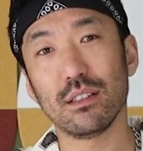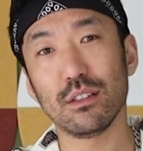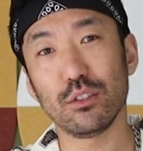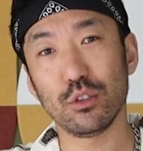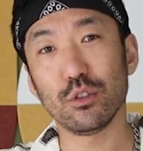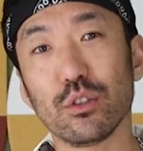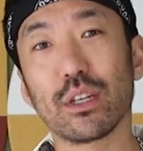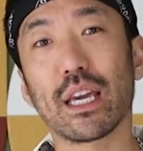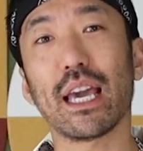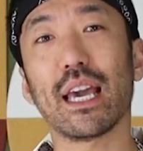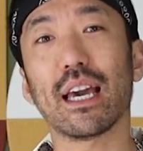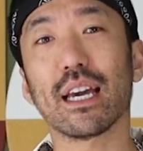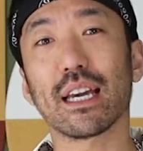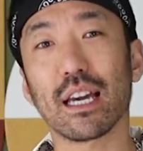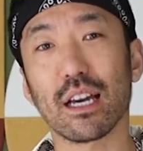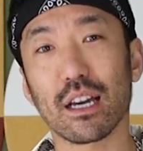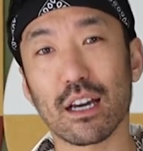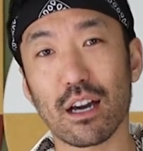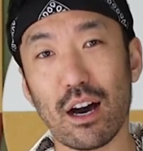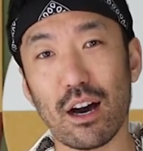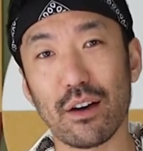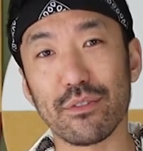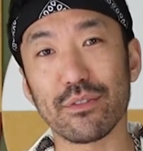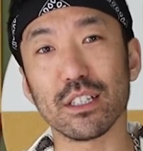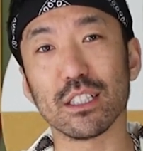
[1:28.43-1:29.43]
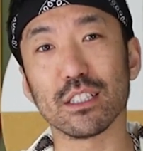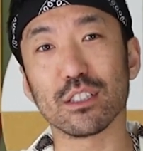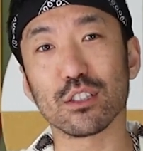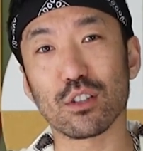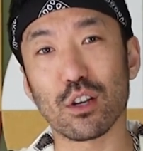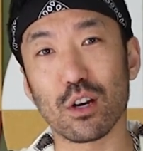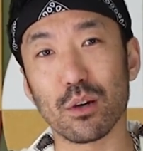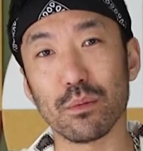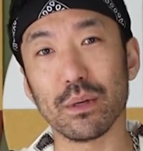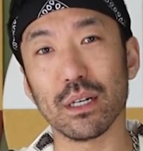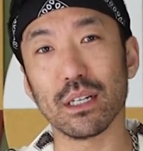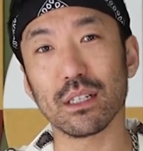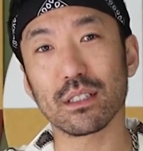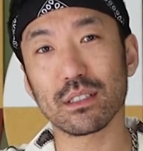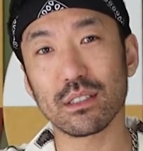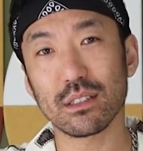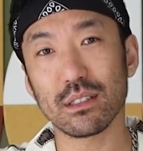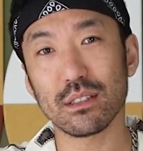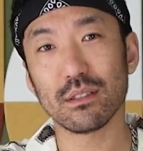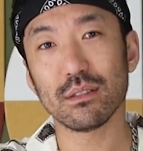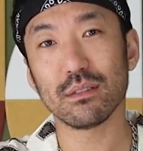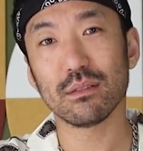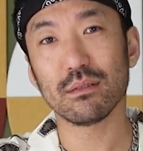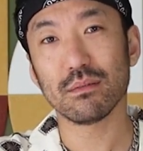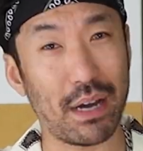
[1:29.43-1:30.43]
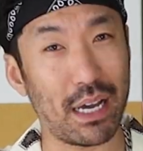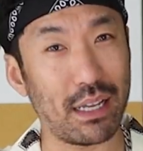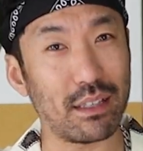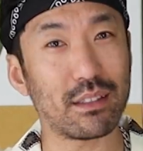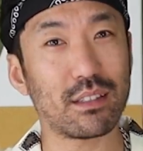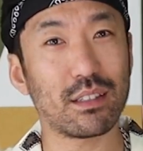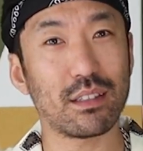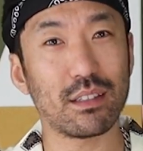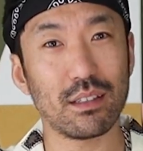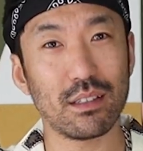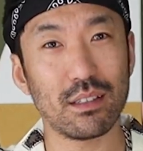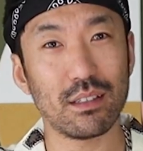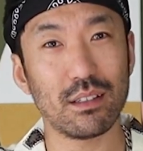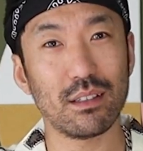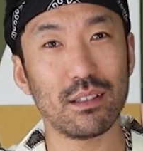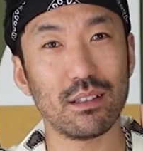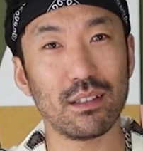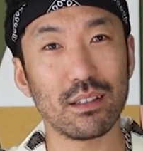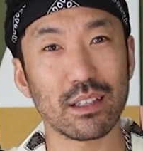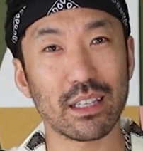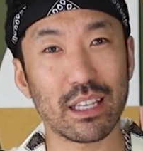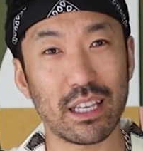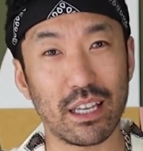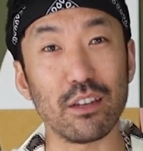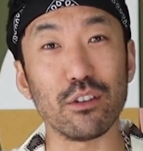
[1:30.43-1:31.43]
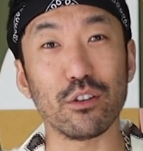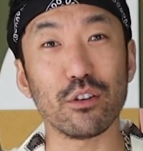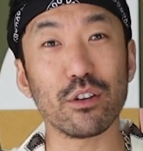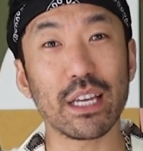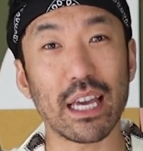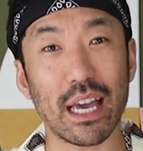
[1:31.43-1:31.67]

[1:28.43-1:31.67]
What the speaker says: You can get coffee at Starbucks, but can you